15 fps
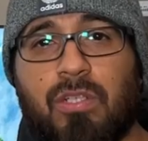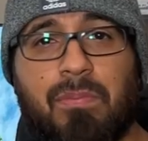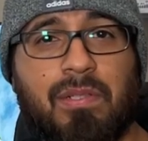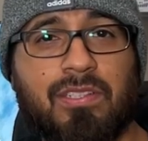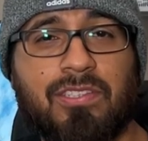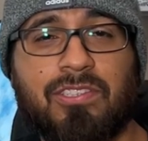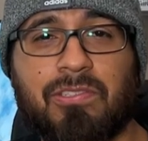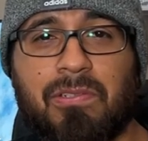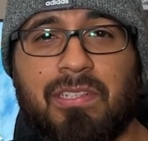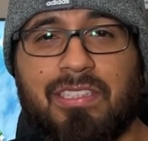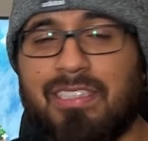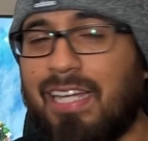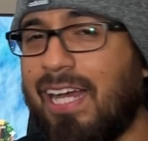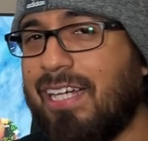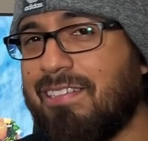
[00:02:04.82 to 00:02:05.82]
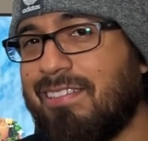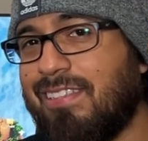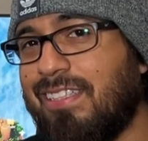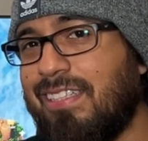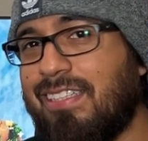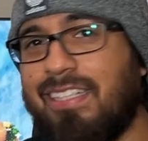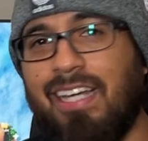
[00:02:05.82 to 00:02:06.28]
on the screen is
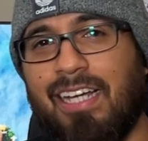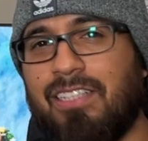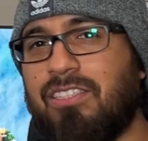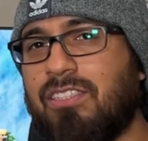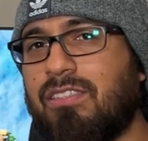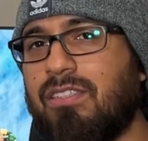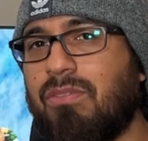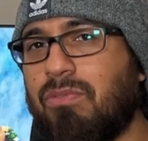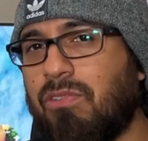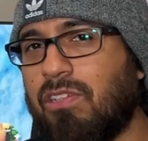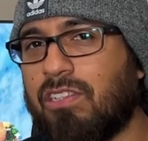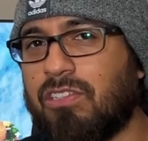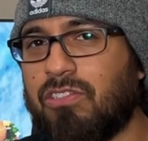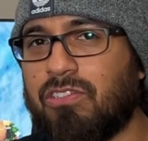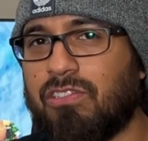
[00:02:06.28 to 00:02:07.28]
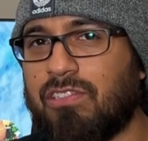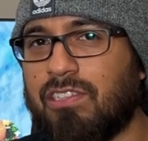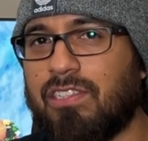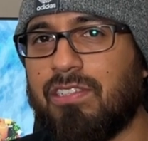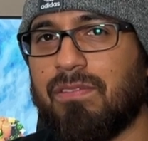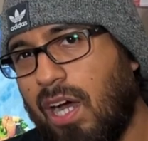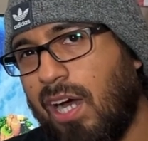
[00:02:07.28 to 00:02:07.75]
actually the N64 controller.
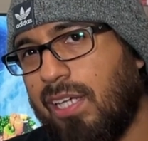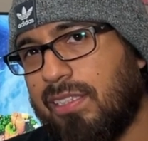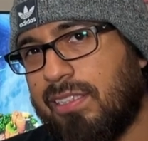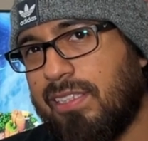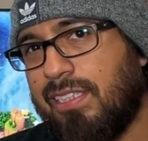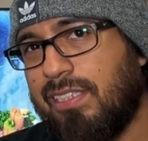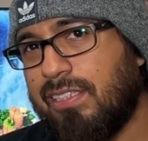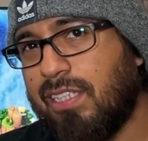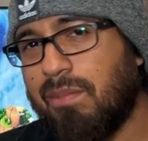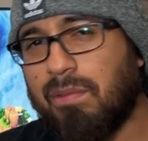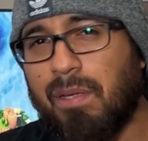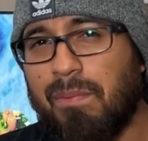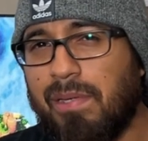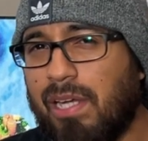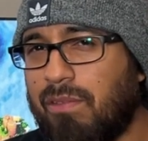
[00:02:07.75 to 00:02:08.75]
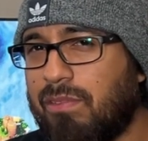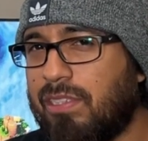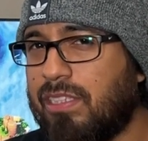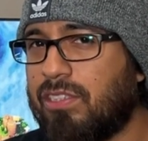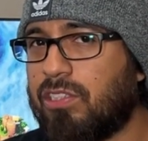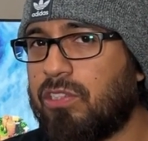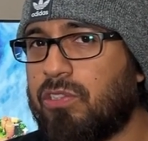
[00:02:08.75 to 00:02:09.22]
Honestly, them coming out with
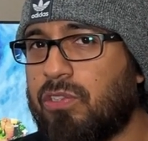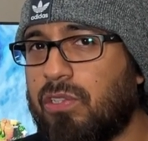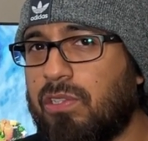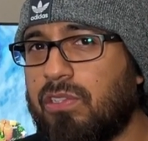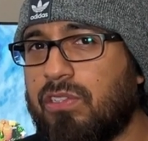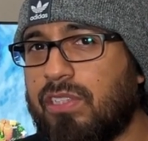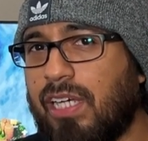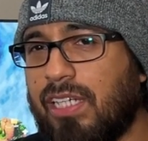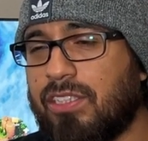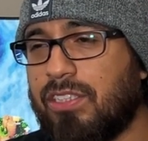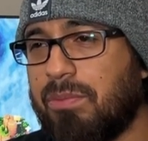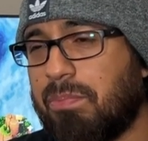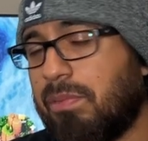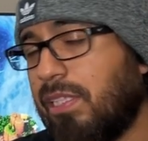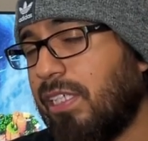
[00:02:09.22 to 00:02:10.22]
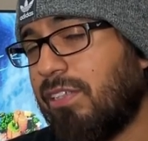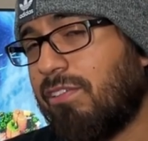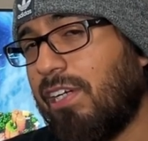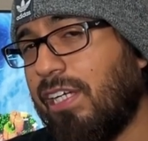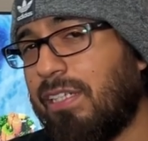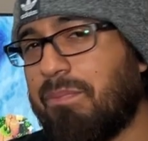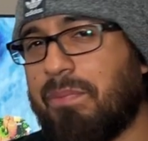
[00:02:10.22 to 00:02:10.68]
this controller is actually pretty
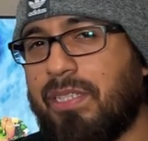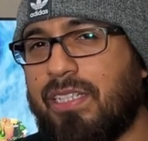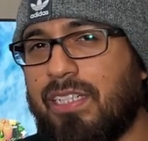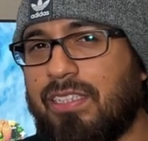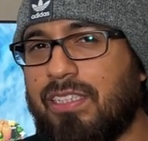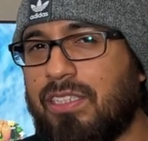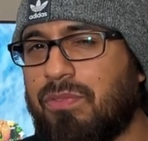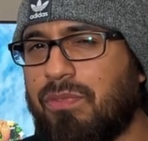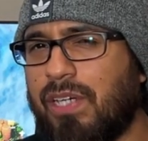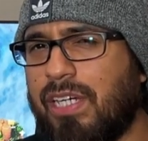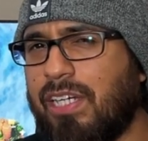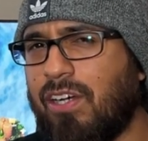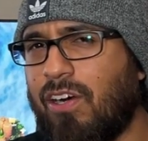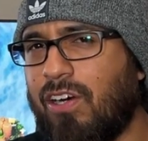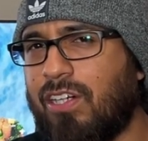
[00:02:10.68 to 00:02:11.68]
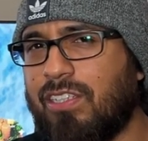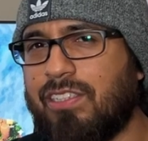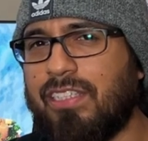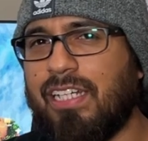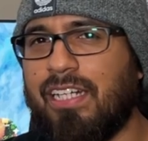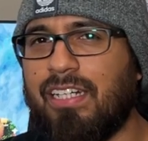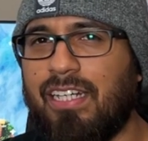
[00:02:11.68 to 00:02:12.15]
great because it's very hard to
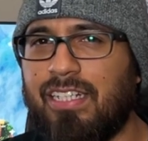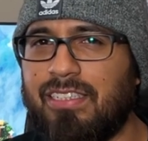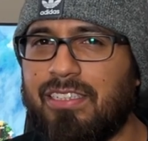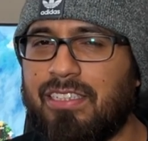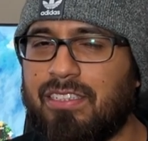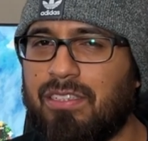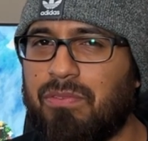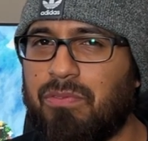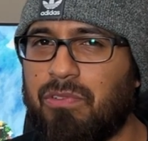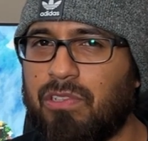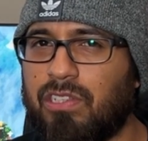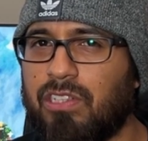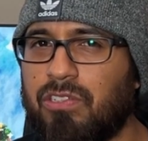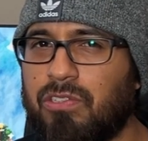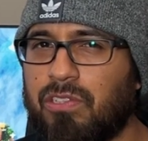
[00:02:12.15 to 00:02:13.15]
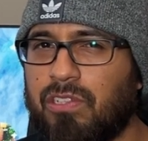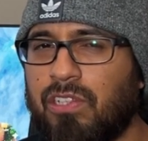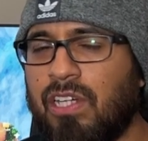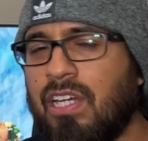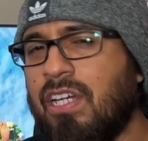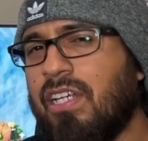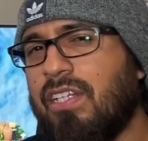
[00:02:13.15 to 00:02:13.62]
get an N64 controller.
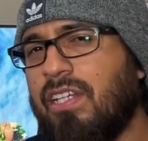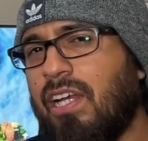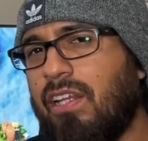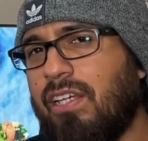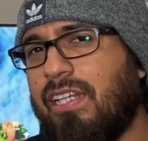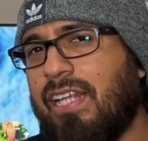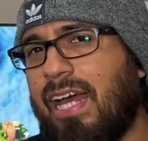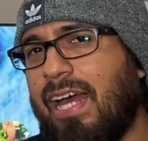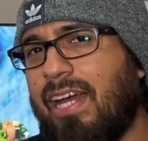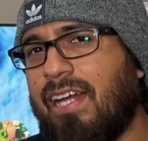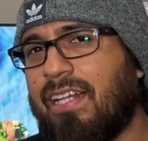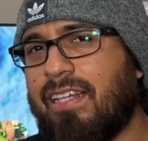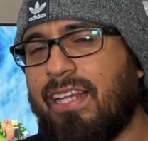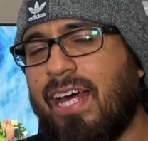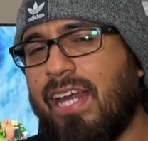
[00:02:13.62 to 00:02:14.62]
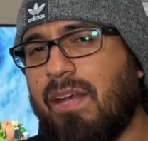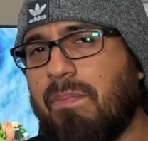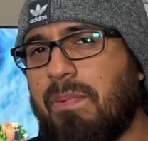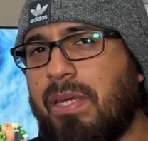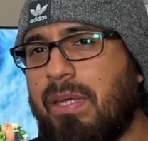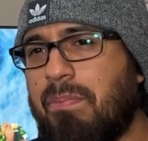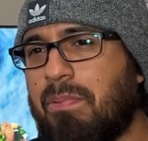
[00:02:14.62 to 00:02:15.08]
Not only that, a lot of
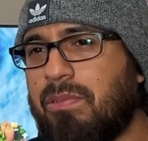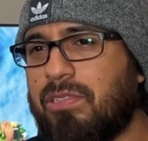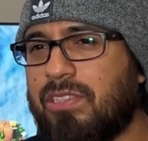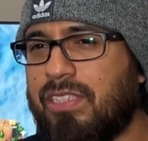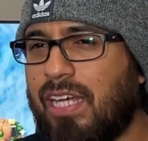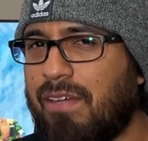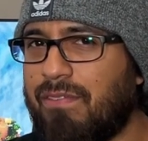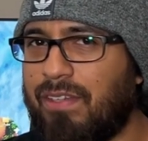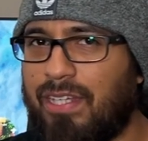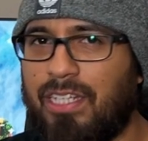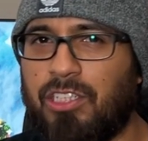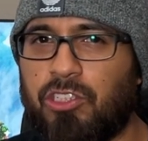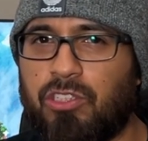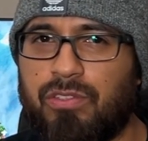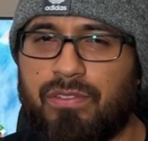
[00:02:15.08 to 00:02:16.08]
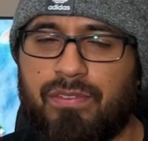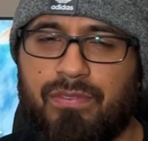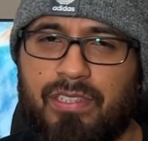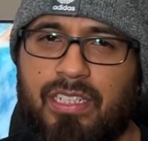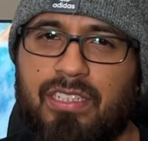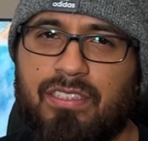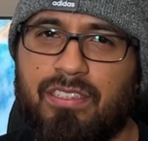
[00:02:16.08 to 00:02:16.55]
people just have issues with
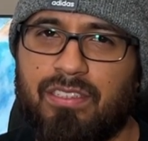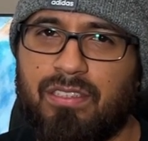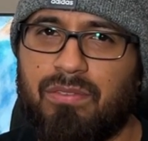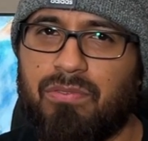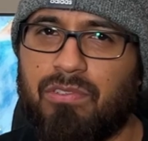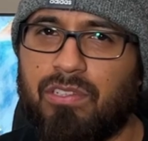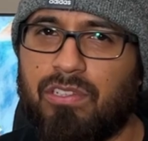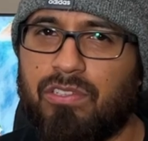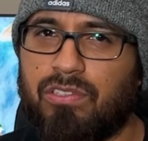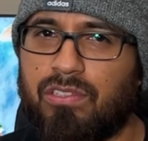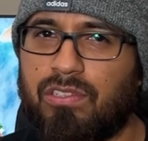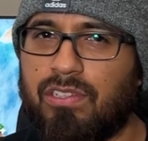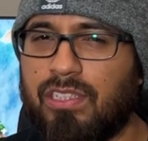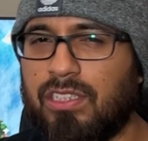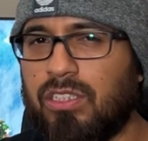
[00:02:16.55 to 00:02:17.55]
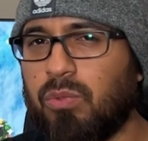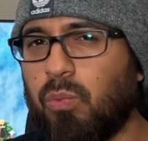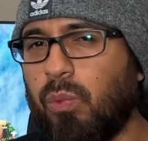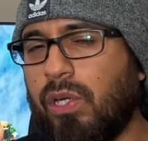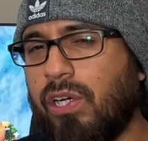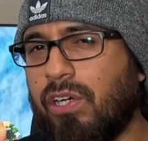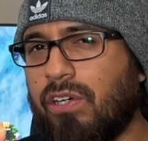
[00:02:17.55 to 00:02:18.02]
the N64 controller. It's
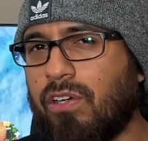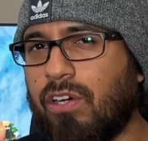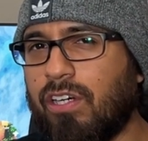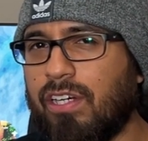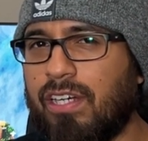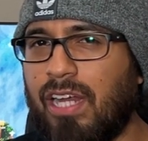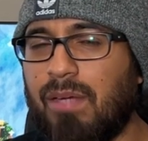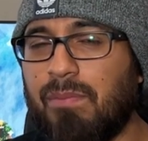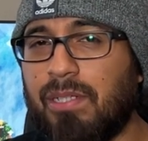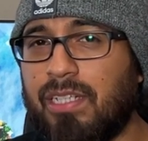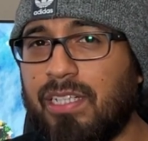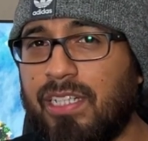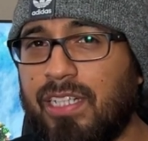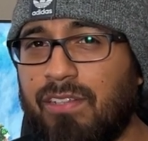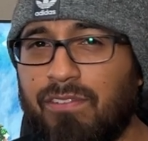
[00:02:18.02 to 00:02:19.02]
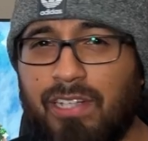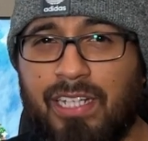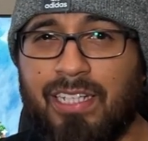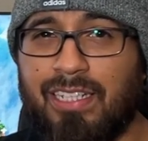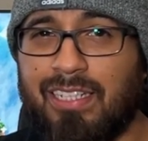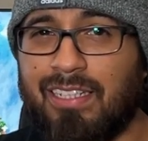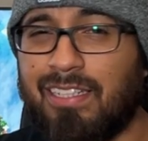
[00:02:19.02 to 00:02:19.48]
weird ergonomically,
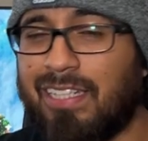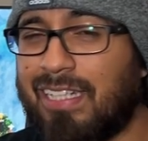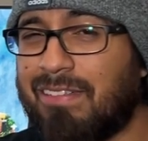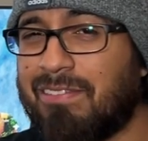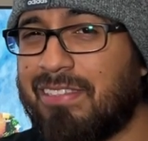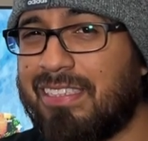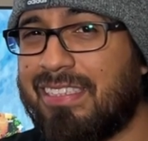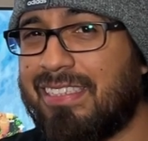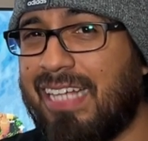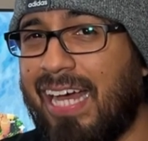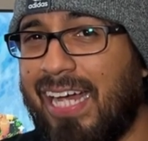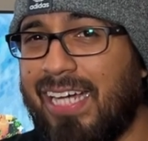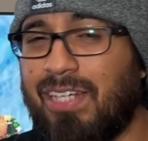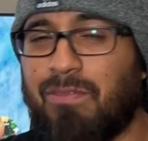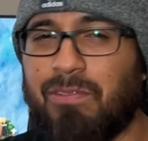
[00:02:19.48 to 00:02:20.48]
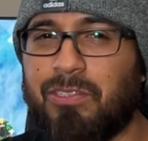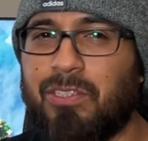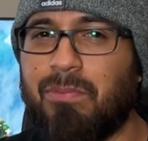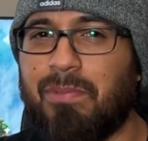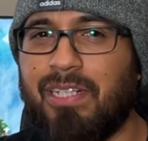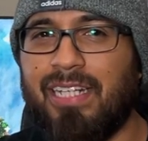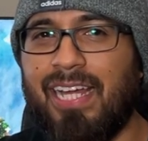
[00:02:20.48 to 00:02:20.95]
right? It looked like it was designed for
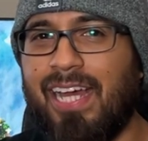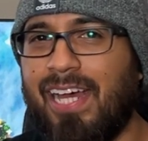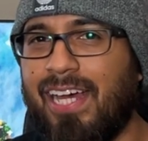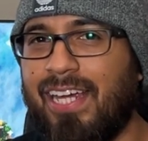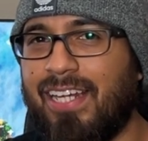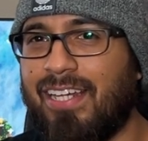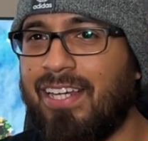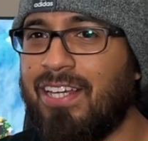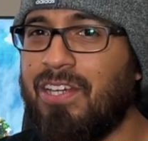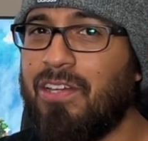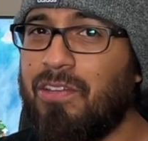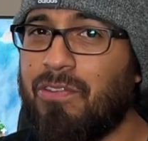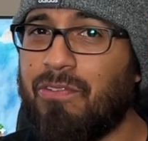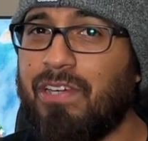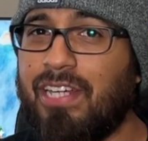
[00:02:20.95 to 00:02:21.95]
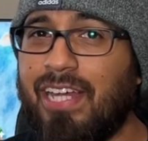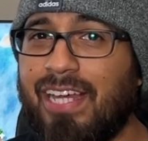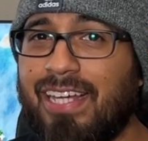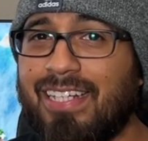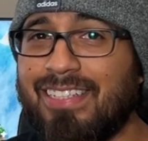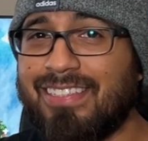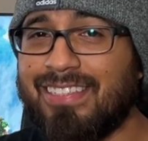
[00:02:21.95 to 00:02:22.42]
somebody that had 3
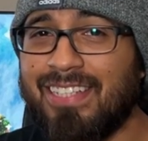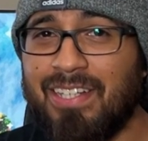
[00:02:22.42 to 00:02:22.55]
hands.